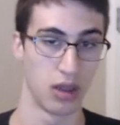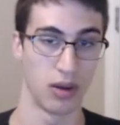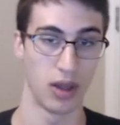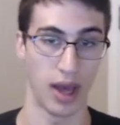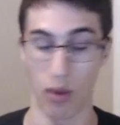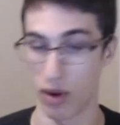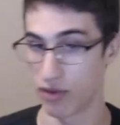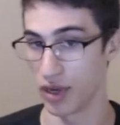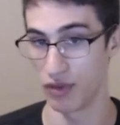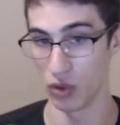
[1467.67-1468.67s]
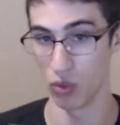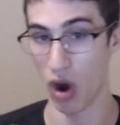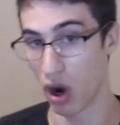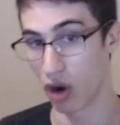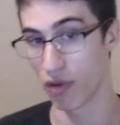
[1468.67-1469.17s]
However, if you
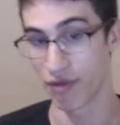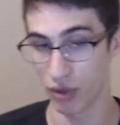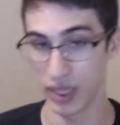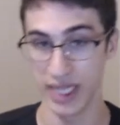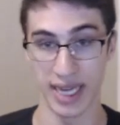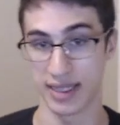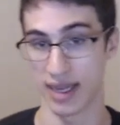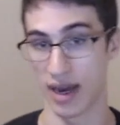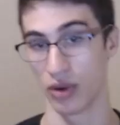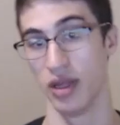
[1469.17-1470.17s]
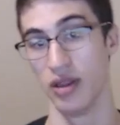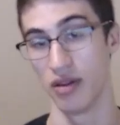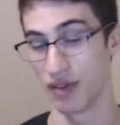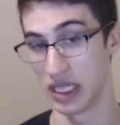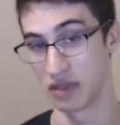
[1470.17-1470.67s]
are fully decked out in the
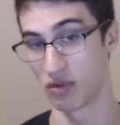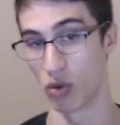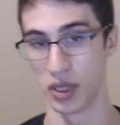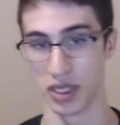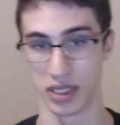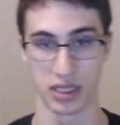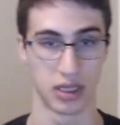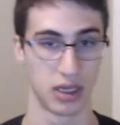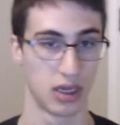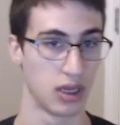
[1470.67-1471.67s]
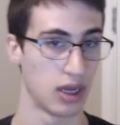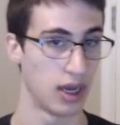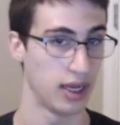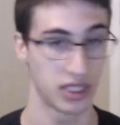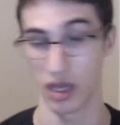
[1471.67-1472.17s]
phase 4 Bis,
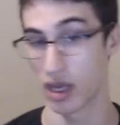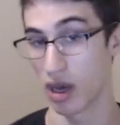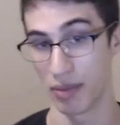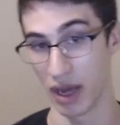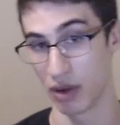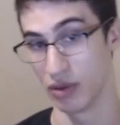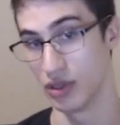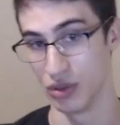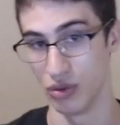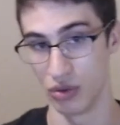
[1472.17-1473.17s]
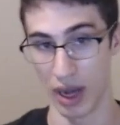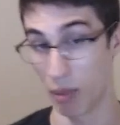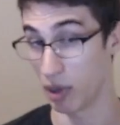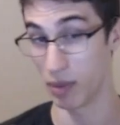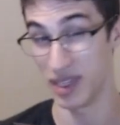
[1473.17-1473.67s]
it's going to come down to how
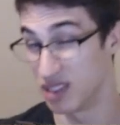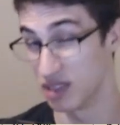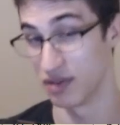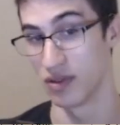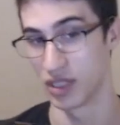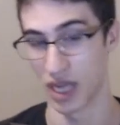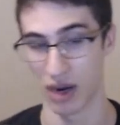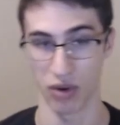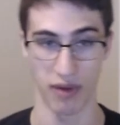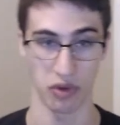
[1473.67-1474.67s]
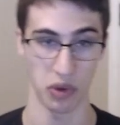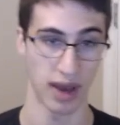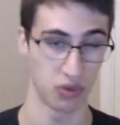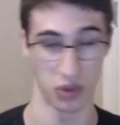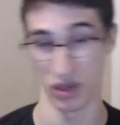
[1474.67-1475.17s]
many pieces of Shadowcraft you
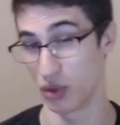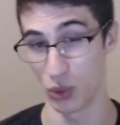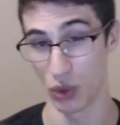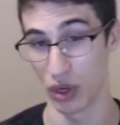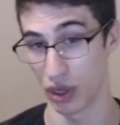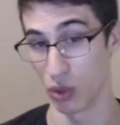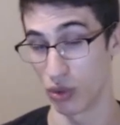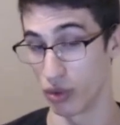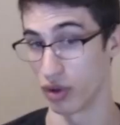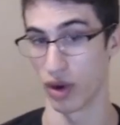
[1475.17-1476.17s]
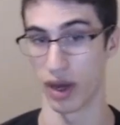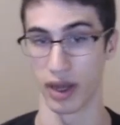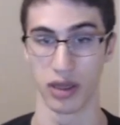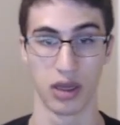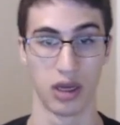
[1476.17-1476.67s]
have, whether you want to go through the
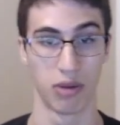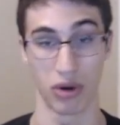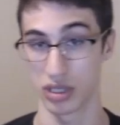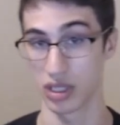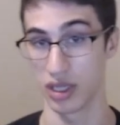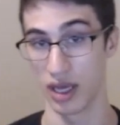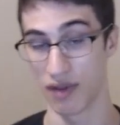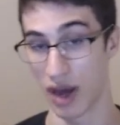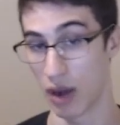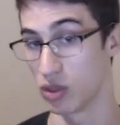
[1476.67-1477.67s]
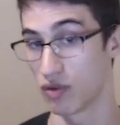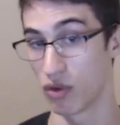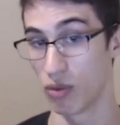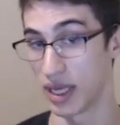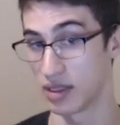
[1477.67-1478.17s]
grind. Personally, if I was full
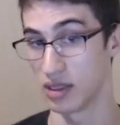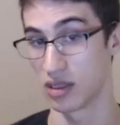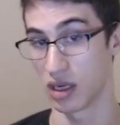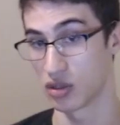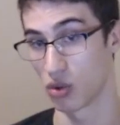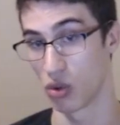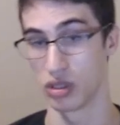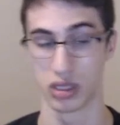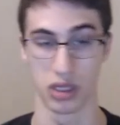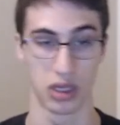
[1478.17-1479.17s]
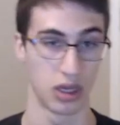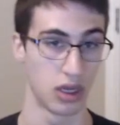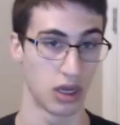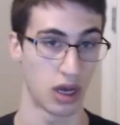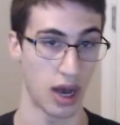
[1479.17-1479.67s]
best in slot swords,
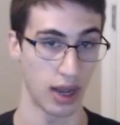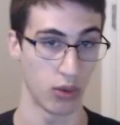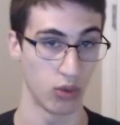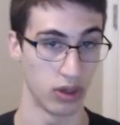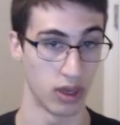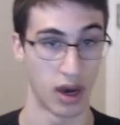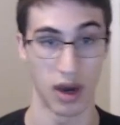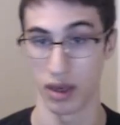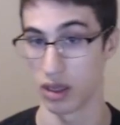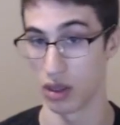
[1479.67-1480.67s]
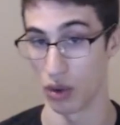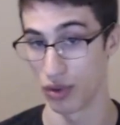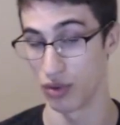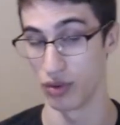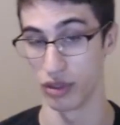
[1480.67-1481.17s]
I would not go
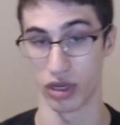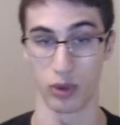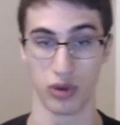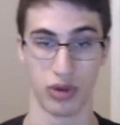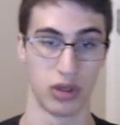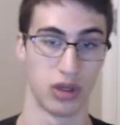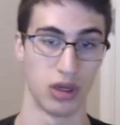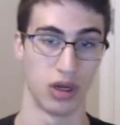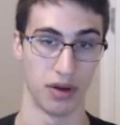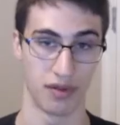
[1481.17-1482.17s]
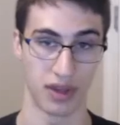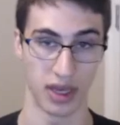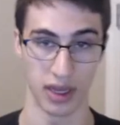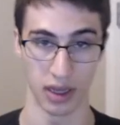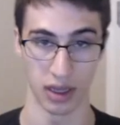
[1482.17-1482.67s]
through the trouble of
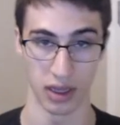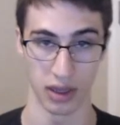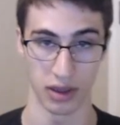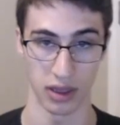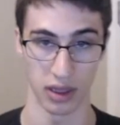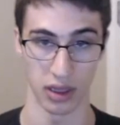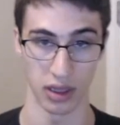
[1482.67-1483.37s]
getting the